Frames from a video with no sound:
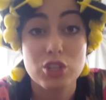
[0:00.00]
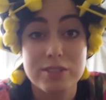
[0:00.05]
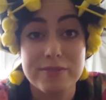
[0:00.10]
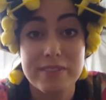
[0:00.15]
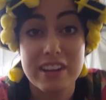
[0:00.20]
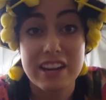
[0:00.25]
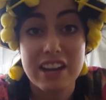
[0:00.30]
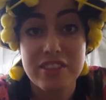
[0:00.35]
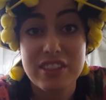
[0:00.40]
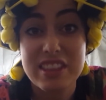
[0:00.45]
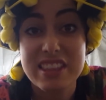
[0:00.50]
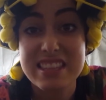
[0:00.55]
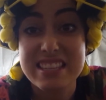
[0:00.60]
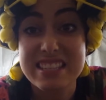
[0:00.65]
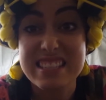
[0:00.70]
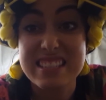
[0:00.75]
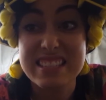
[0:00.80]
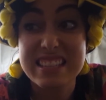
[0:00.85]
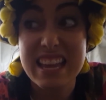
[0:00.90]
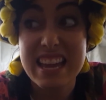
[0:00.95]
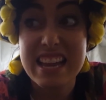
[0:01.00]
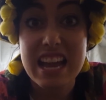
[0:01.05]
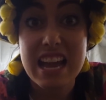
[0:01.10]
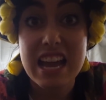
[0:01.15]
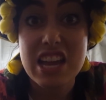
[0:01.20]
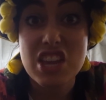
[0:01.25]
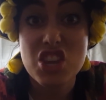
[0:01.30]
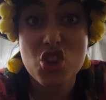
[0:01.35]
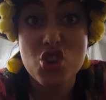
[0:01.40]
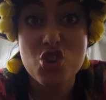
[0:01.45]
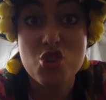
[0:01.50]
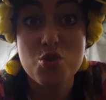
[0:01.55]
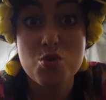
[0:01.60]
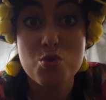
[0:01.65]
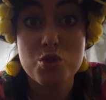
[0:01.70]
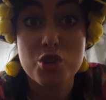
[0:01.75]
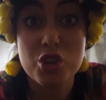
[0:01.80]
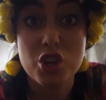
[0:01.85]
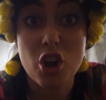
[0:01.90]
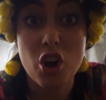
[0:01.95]
I just found out that this is like a
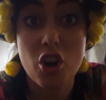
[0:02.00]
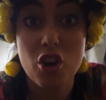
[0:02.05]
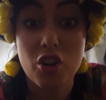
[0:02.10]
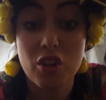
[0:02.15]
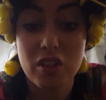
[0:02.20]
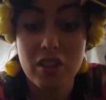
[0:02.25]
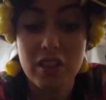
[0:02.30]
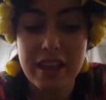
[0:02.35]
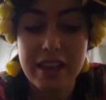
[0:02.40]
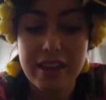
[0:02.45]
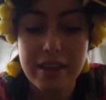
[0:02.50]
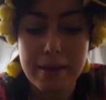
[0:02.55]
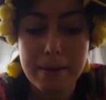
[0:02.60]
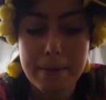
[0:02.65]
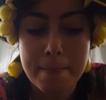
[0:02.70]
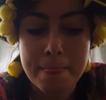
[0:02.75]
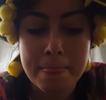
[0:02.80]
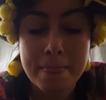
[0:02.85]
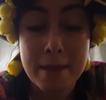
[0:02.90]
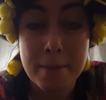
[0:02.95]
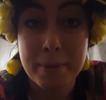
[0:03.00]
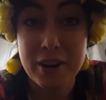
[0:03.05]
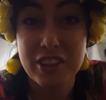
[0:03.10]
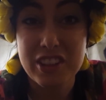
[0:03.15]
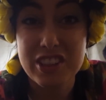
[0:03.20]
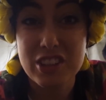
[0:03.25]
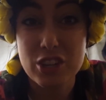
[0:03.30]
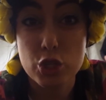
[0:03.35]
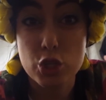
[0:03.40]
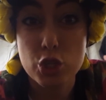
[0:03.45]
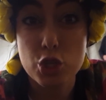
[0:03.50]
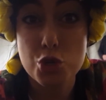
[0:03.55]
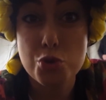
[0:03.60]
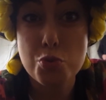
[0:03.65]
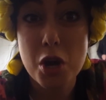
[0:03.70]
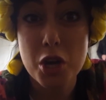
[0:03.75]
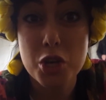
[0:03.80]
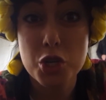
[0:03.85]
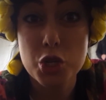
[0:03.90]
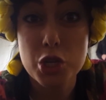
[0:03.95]
huge call. Like apparently there's
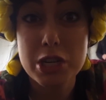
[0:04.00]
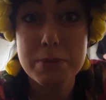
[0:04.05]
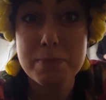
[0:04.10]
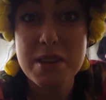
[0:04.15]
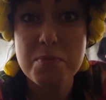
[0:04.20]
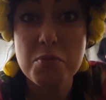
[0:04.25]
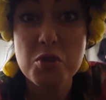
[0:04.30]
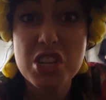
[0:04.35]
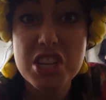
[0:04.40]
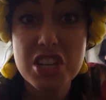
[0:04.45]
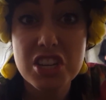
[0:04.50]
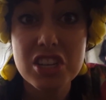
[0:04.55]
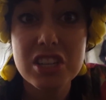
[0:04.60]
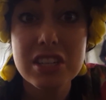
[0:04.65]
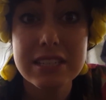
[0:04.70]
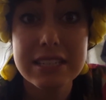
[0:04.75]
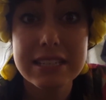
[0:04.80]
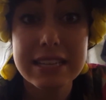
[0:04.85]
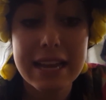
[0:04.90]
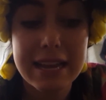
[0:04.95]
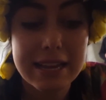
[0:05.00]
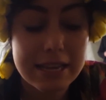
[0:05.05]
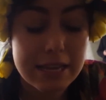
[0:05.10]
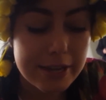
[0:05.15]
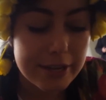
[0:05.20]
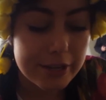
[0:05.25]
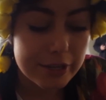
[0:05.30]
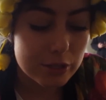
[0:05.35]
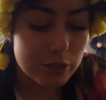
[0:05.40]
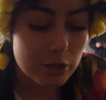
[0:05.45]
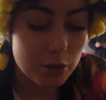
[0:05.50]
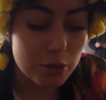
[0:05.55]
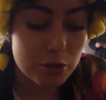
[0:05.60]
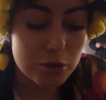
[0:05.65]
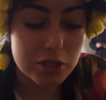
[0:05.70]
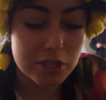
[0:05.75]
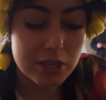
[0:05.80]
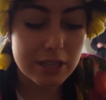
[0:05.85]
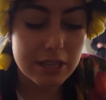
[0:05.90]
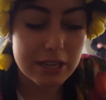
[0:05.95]
200 people here today. So
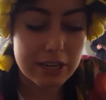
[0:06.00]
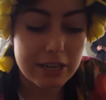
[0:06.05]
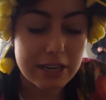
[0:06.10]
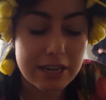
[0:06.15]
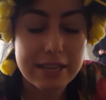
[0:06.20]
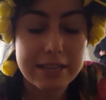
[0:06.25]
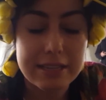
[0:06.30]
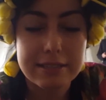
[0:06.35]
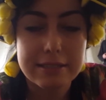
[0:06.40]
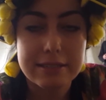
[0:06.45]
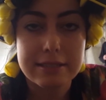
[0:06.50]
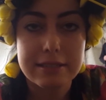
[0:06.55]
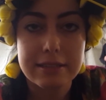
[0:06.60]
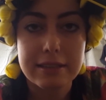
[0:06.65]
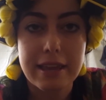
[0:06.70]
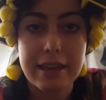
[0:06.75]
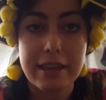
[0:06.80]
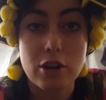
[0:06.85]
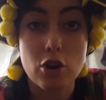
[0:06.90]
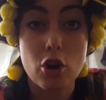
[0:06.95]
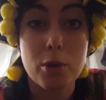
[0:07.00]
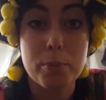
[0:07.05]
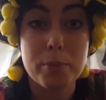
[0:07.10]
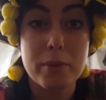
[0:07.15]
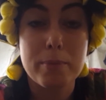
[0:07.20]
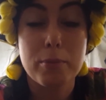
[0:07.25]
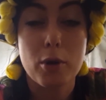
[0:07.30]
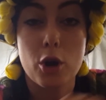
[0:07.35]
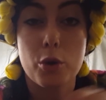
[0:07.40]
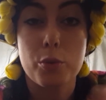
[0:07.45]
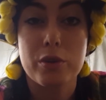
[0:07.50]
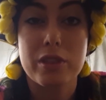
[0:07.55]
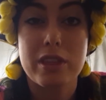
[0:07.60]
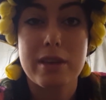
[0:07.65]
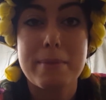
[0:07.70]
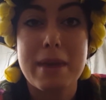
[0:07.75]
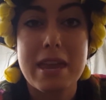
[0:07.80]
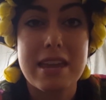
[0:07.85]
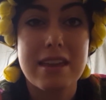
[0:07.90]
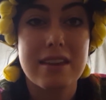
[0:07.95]
usually there is like an omelet bar
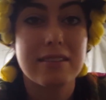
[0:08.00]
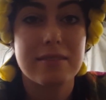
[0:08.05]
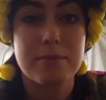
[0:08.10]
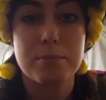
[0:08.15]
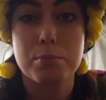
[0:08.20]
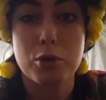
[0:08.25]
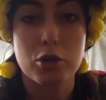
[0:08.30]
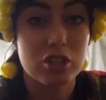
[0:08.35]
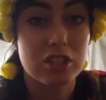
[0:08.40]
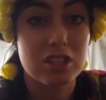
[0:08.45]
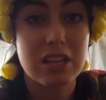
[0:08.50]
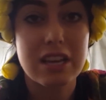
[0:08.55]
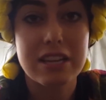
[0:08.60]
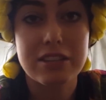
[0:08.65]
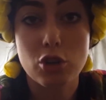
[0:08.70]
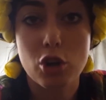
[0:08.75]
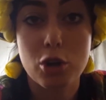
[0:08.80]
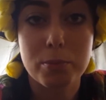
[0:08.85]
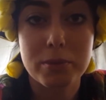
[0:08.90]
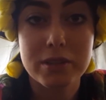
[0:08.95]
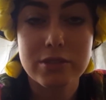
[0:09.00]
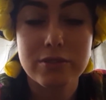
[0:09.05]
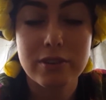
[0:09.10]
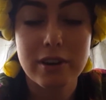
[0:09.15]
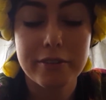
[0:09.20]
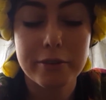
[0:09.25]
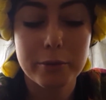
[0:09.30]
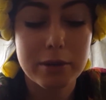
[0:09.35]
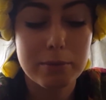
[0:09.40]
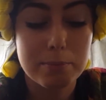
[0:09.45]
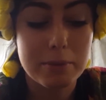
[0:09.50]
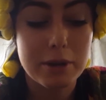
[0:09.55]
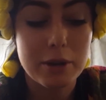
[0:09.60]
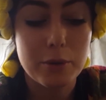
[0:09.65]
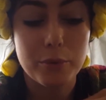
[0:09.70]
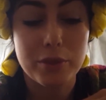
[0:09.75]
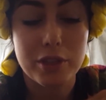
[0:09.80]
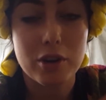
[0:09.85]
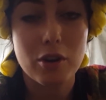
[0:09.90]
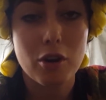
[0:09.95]
where they make personalized omelets for everyone,
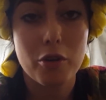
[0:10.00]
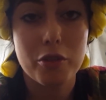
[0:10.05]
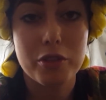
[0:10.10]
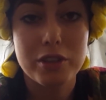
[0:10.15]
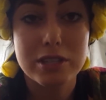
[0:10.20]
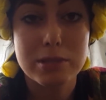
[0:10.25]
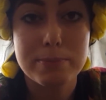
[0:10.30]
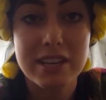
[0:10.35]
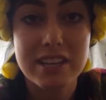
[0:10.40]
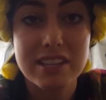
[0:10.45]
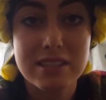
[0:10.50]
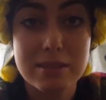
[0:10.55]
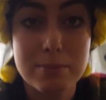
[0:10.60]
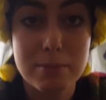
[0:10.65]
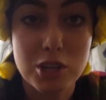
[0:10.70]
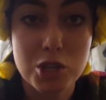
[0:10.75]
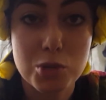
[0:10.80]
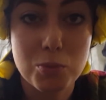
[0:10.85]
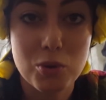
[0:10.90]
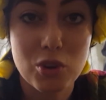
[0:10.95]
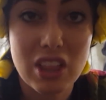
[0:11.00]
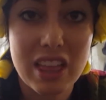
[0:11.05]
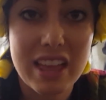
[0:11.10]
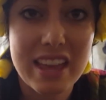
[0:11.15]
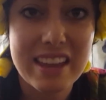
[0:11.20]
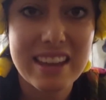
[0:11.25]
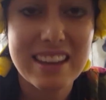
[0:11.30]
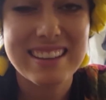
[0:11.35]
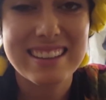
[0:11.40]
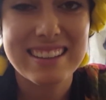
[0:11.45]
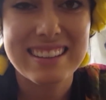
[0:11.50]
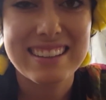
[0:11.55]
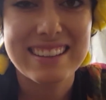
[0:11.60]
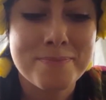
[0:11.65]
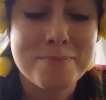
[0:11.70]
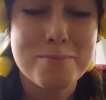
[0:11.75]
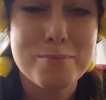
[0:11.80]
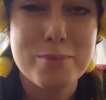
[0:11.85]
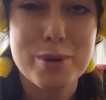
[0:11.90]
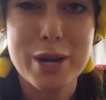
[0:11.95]
but with a call this big, it's much more like
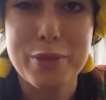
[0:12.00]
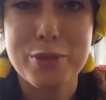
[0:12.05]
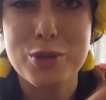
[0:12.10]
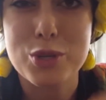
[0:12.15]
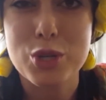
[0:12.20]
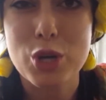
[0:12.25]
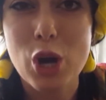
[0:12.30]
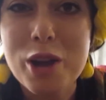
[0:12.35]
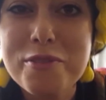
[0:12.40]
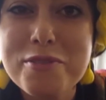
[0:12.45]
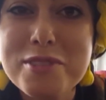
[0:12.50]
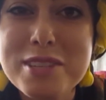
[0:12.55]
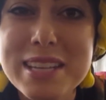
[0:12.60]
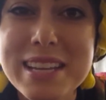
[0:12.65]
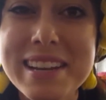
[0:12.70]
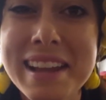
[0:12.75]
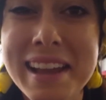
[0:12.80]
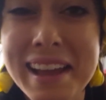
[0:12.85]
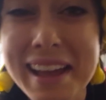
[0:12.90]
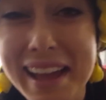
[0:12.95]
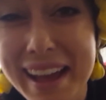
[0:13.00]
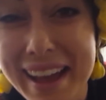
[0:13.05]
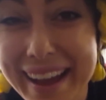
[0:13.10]
put out the troughs and